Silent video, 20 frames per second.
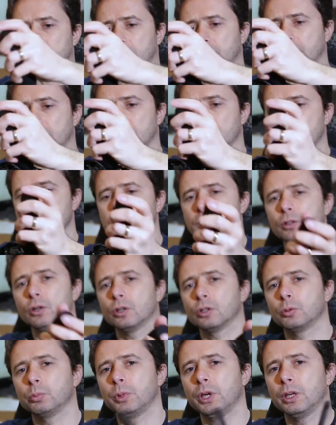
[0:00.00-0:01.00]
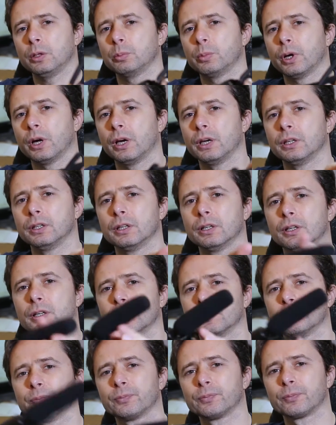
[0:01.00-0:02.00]
It's not made
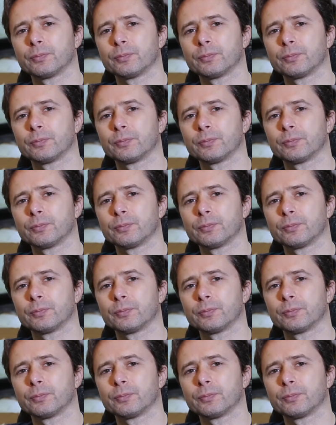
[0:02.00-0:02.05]
by